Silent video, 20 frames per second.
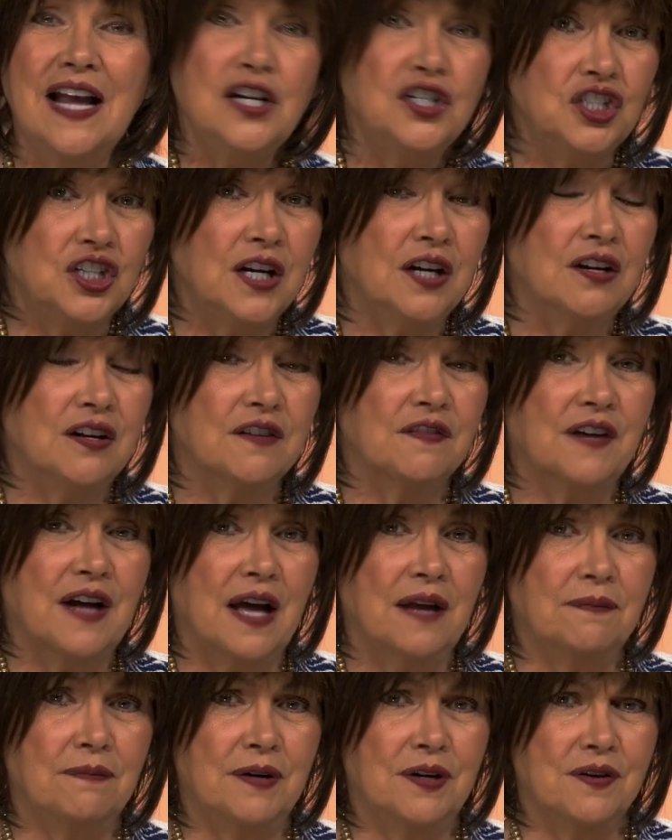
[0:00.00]
And she could have
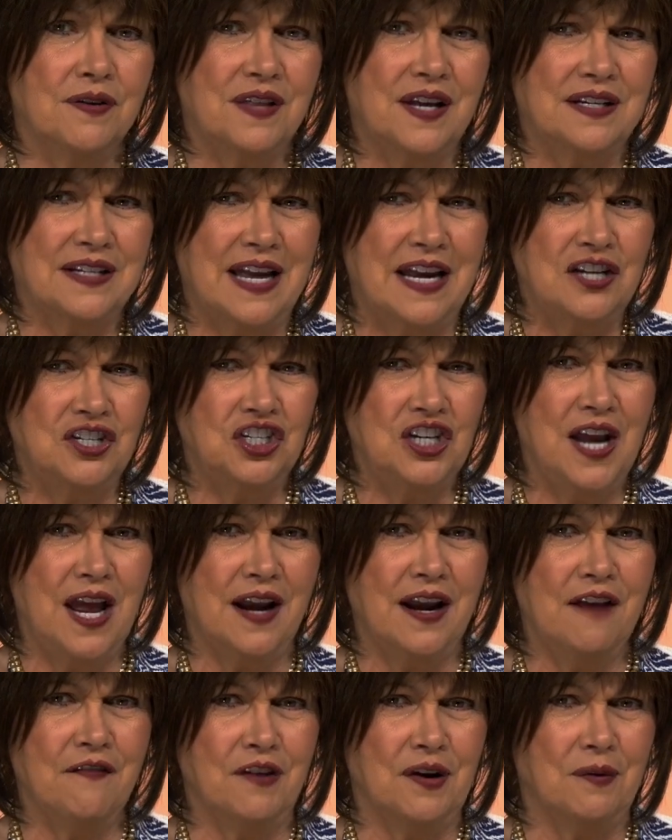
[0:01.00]
gotten bitter that day. And she
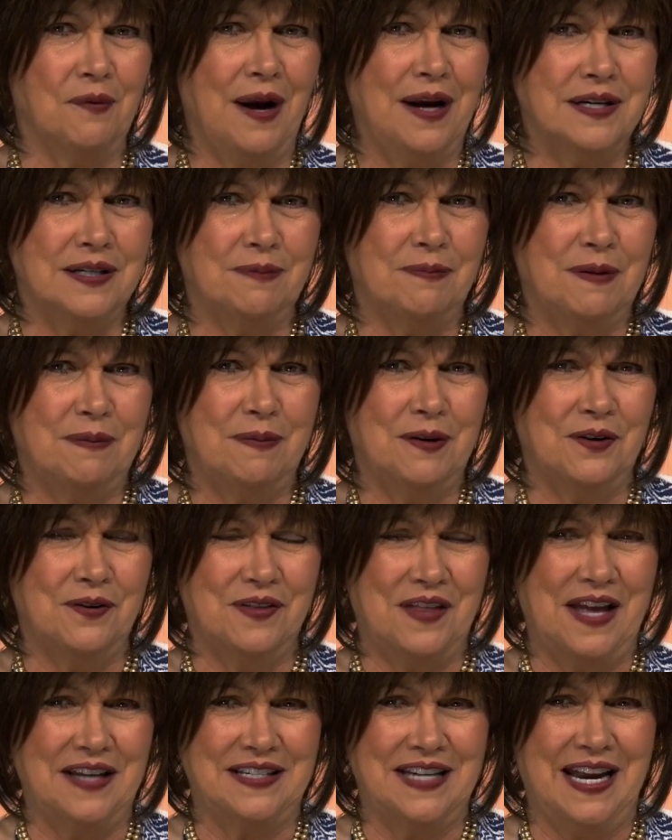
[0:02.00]
had every right to be bitter
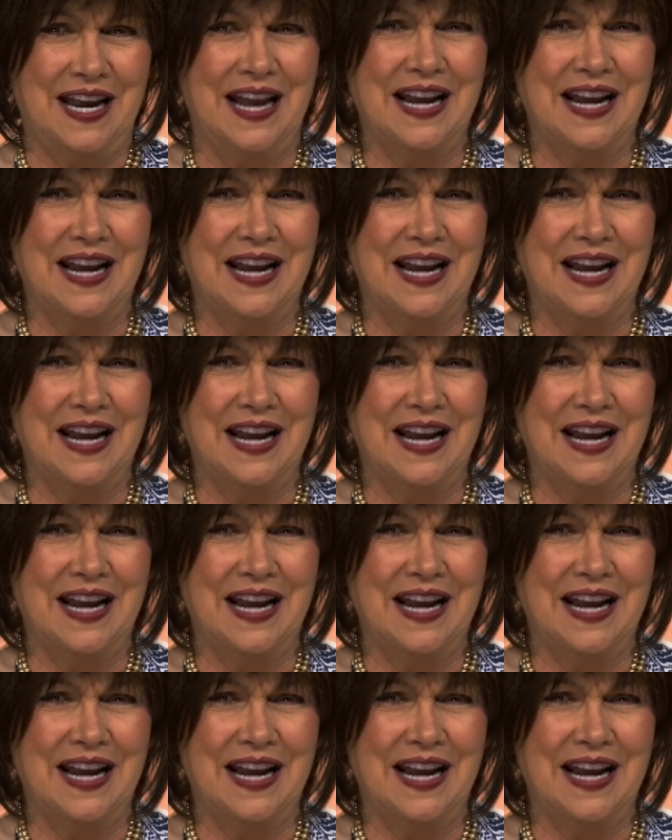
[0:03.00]
that day.